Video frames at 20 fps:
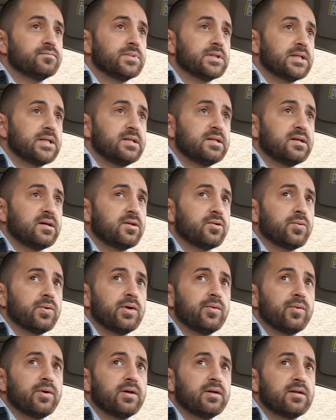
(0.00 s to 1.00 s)
these other
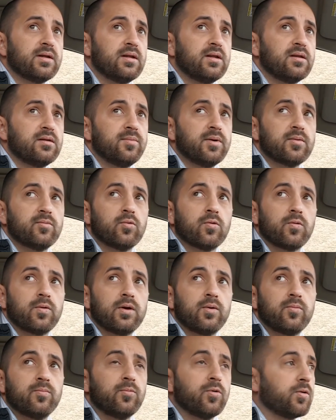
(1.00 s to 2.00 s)
Riri's, they just make
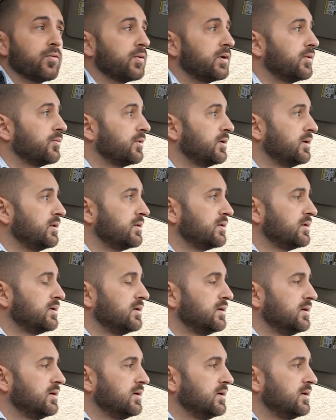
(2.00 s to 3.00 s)
more Riri's.
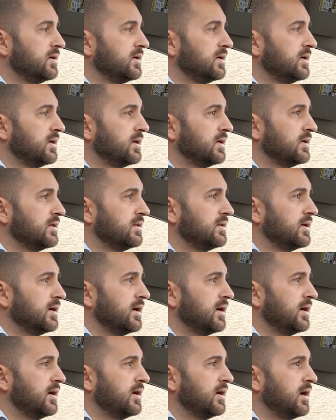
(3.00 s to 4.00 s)
And
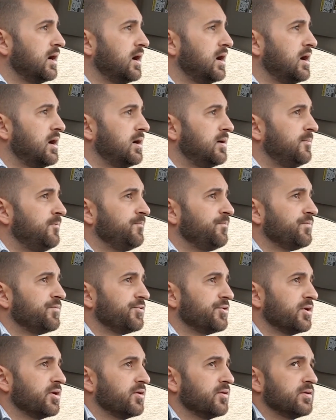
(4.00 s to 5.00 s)

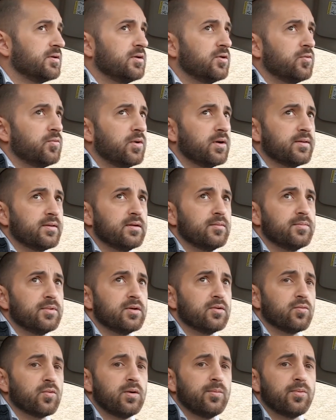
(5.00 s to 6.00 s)
so you don't want them
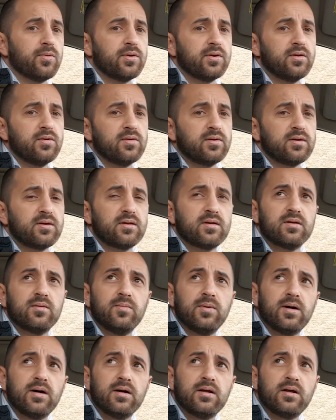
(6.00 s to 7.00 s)
to reproduce.
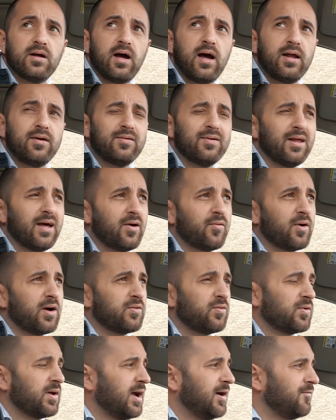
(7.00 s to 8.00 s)
But I'd
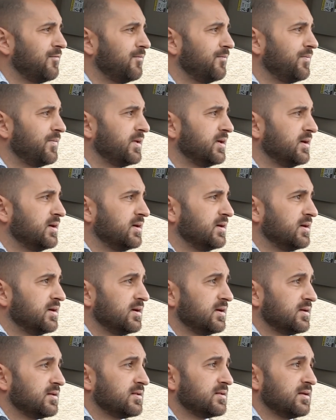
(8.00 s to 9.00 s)
rather have them,
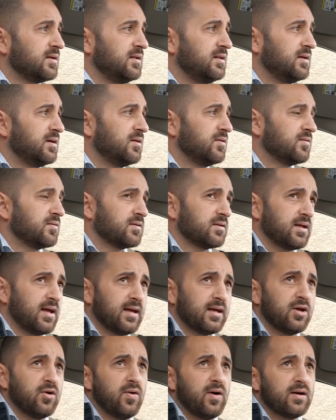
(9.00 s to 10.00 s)
go
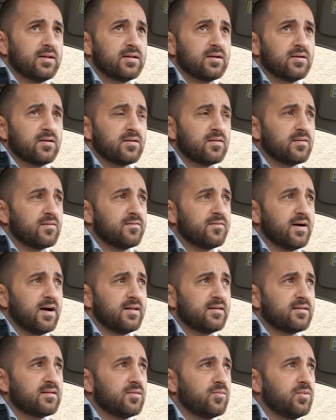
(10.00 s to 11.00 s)
out there and
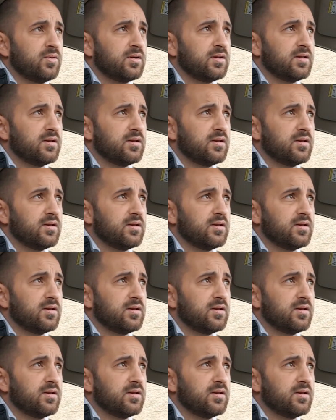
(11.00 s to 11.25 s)
find someone